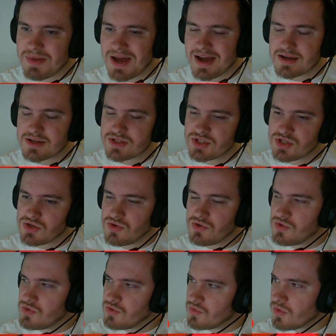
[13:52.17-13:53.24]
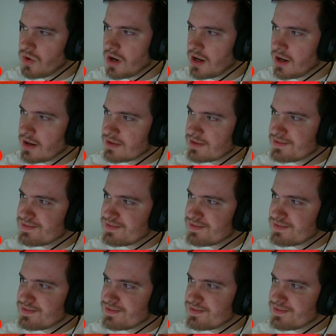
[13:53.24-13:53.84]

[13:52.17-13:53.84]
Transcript: back to